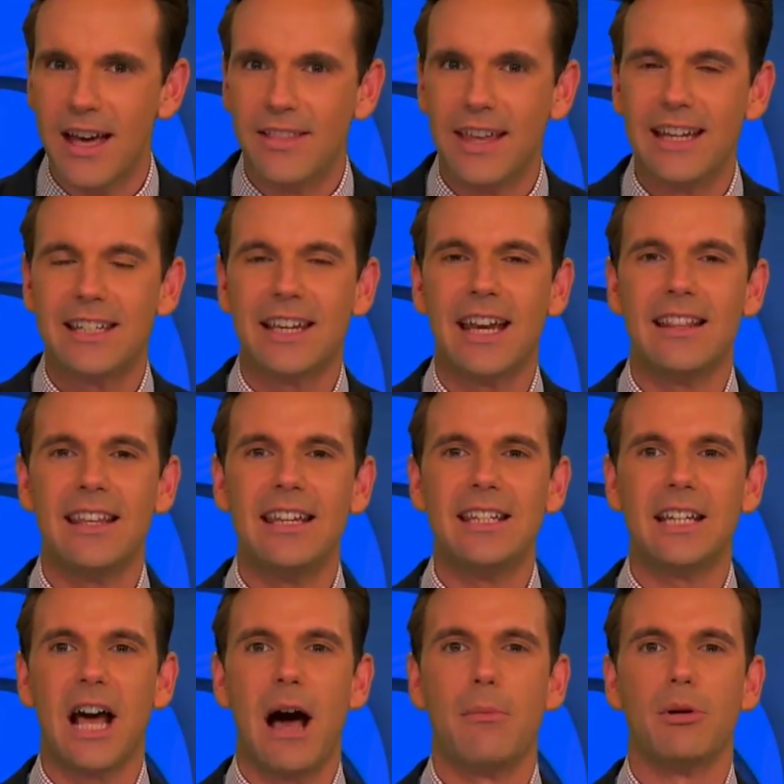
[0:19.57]
They say these
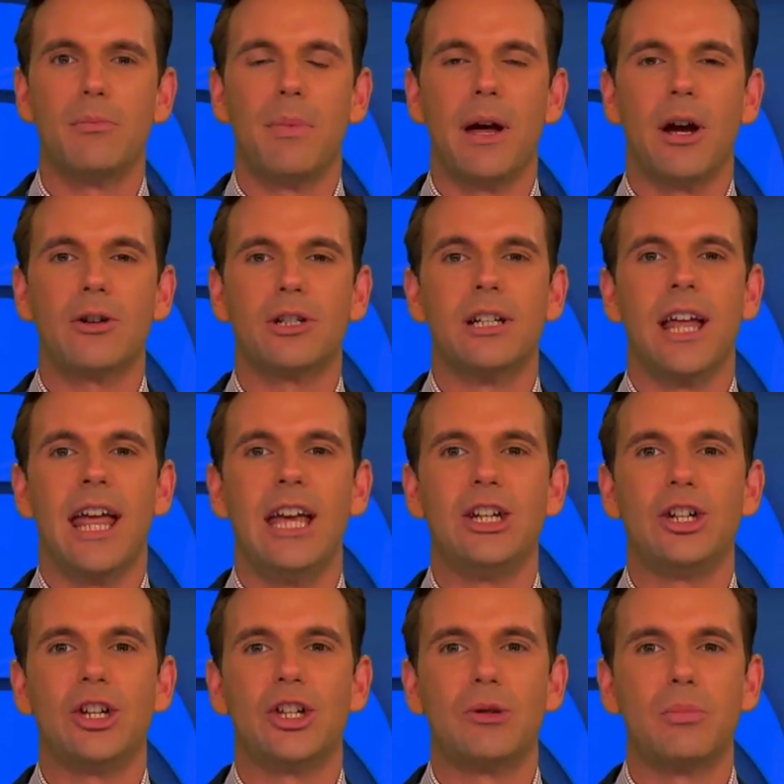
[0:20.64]
common bears in
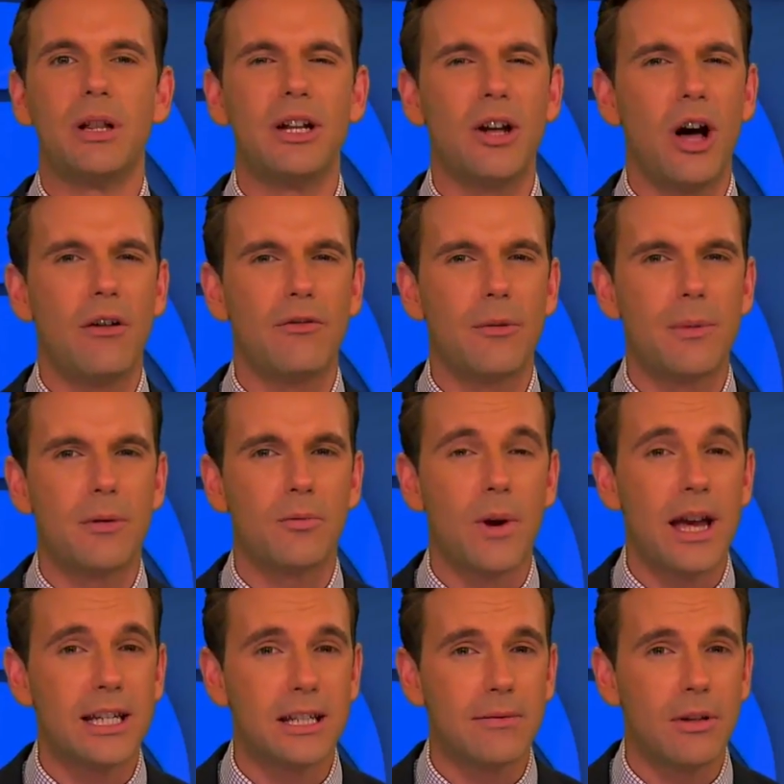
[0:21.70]
Asia split off from the
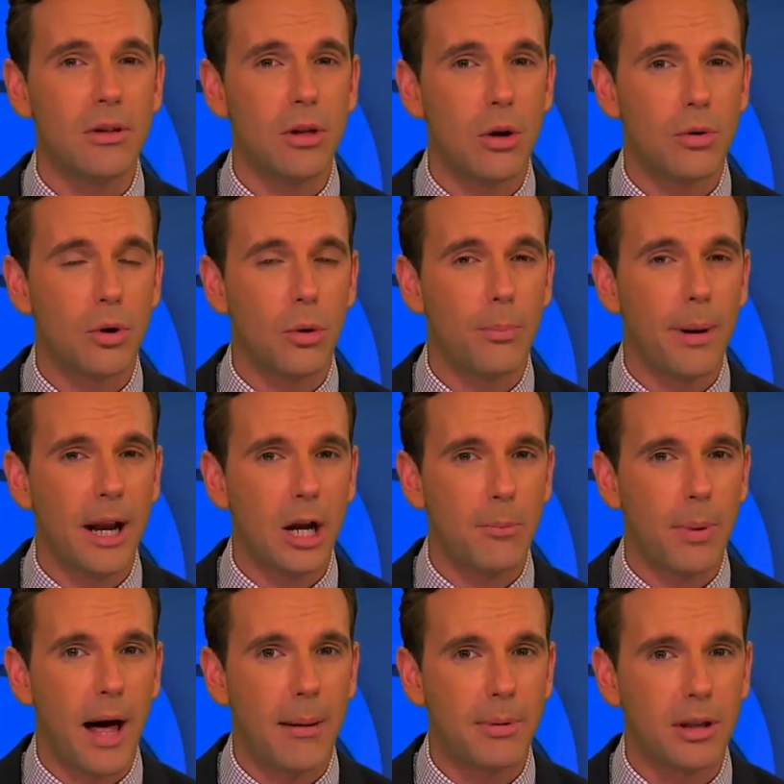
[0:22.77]
rest of the local bear
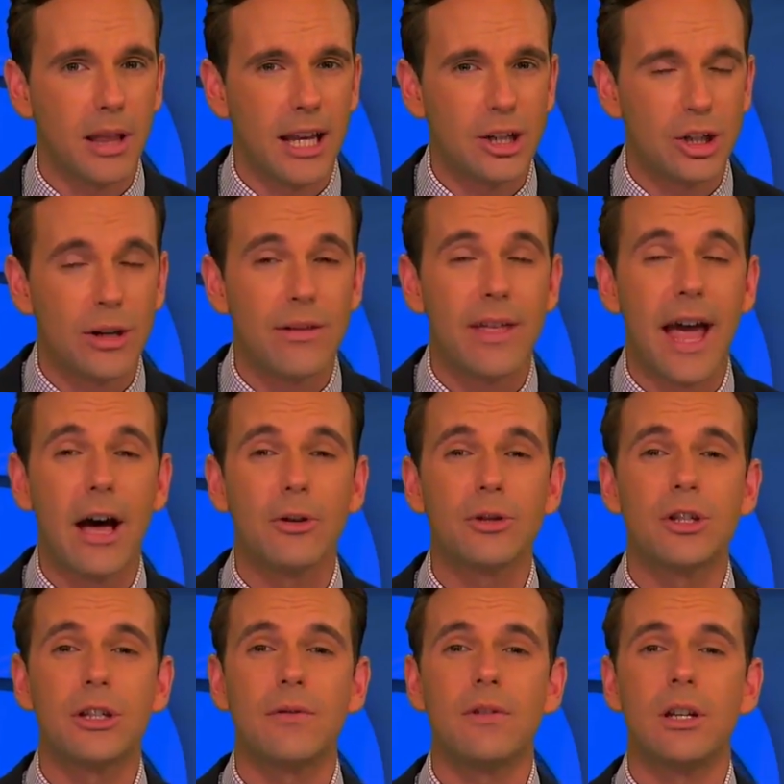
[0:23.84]
population
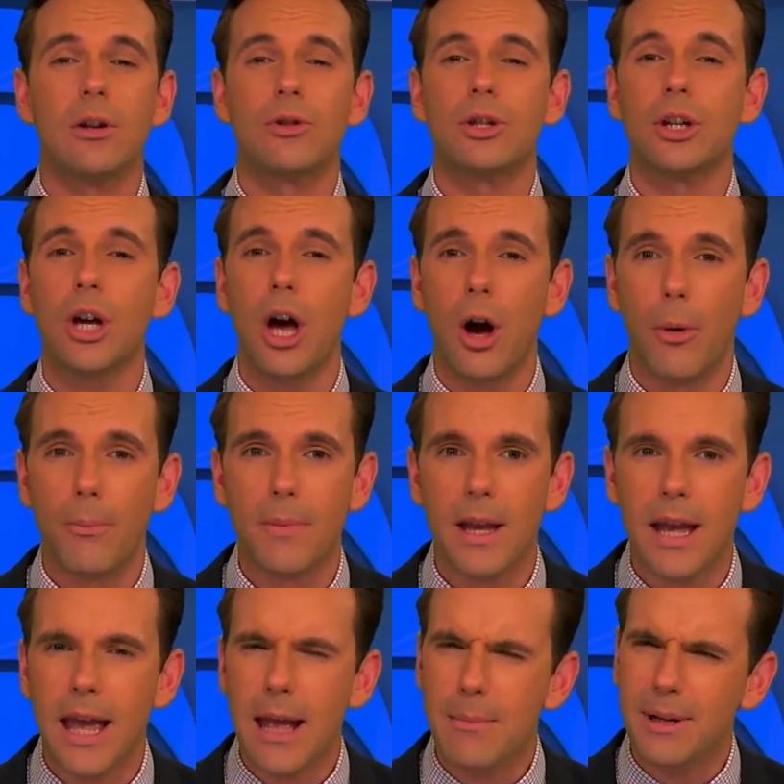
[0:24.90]
thousands of years ago
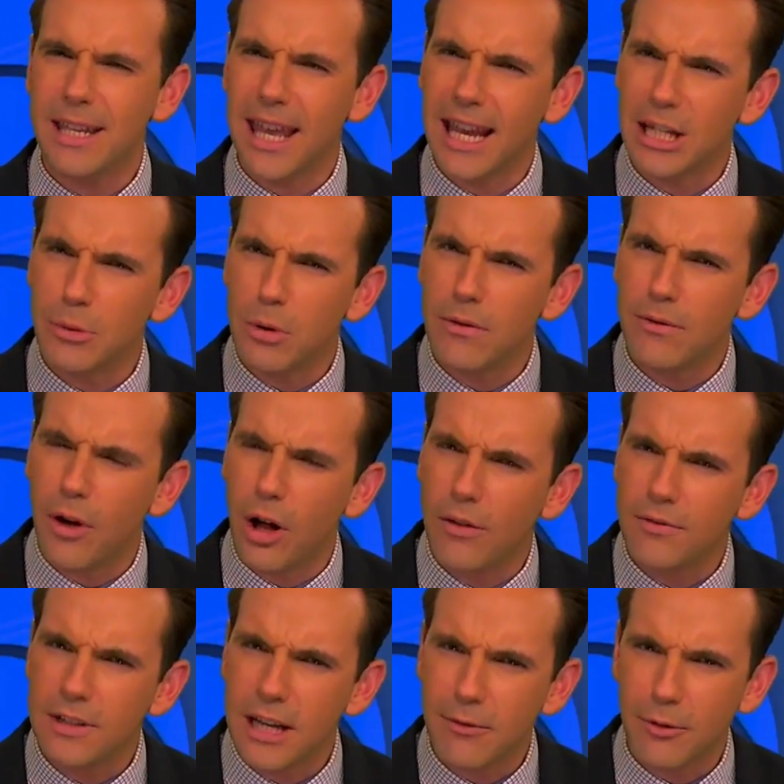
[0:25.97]
and began to
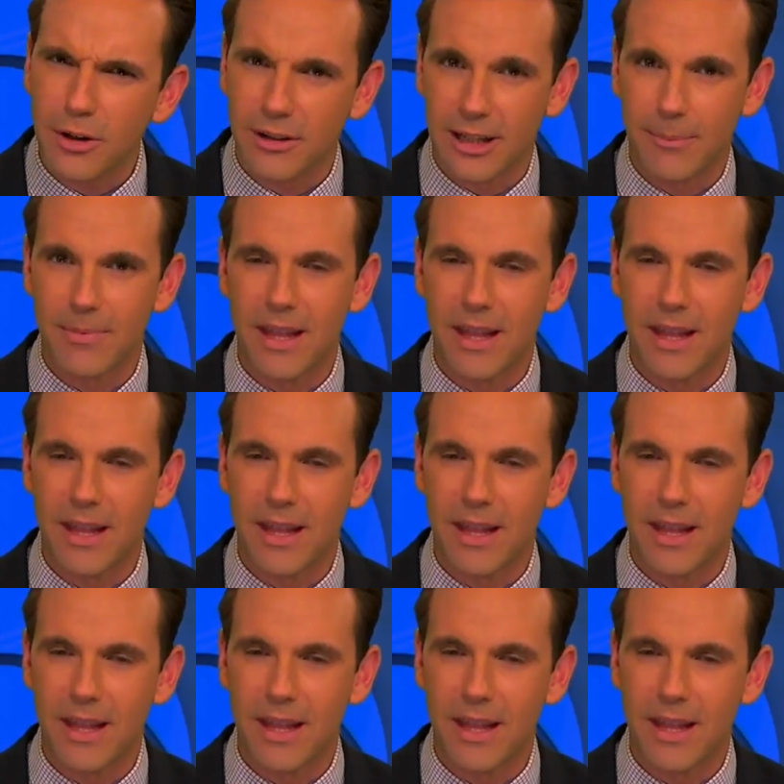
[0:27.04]
evolve differently.